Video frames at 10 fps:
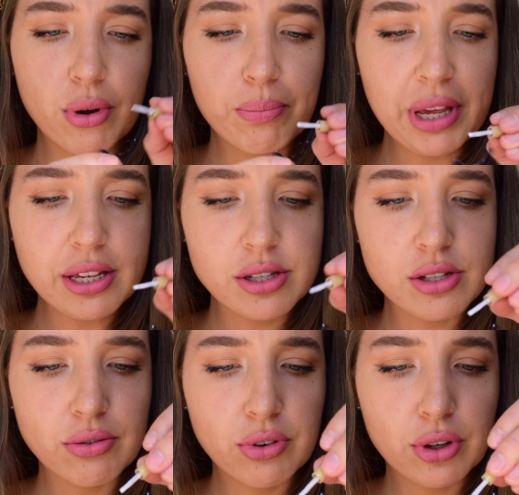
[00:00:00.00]
pieces
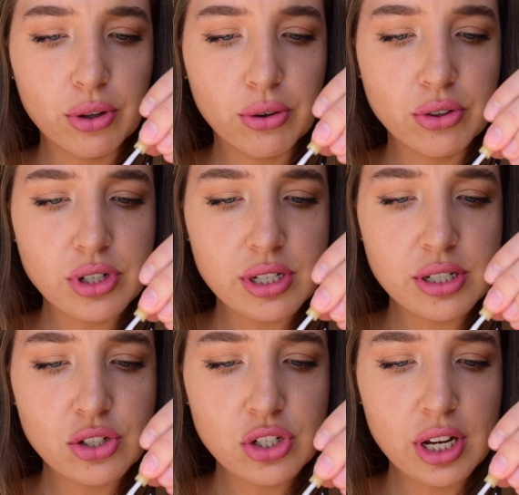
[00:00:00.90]
of glue
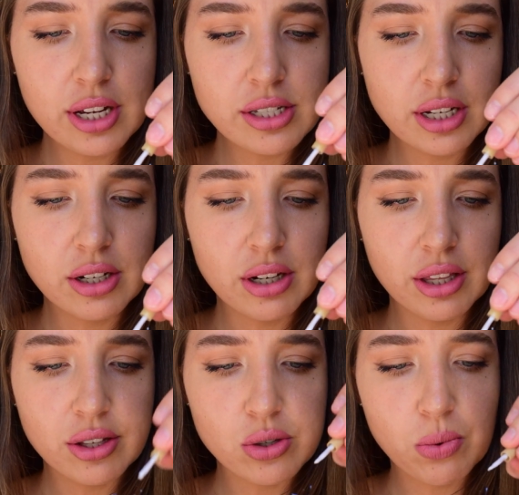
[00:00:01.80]
just
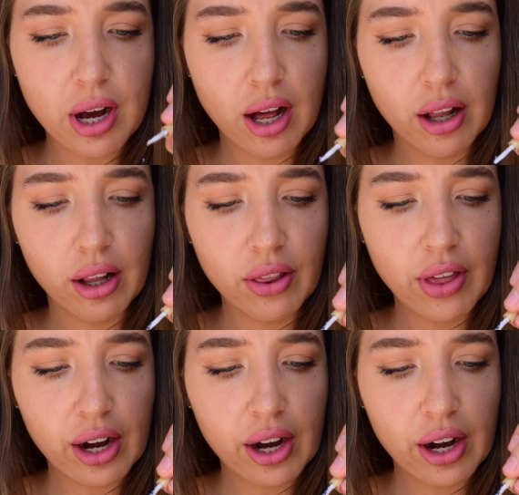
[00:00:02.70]
underneath as well that